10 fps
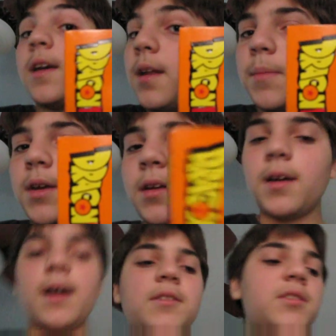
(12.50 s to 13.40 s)
anime.
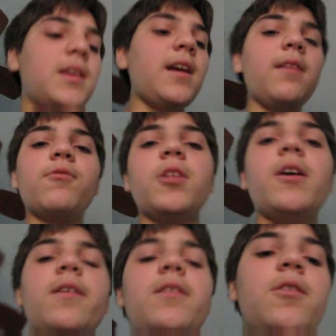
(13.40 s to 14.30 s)
I just can't live
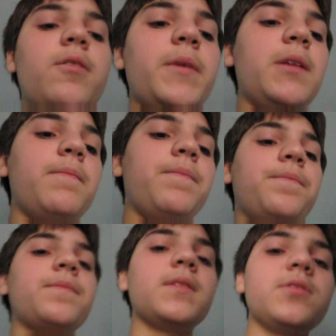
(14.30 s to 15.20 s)
without it, you know? I mean,
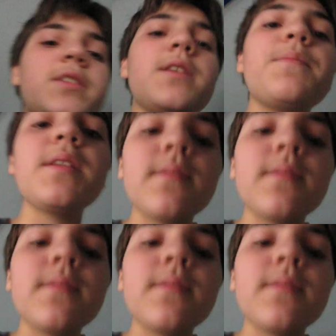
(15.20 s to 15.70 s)
there's something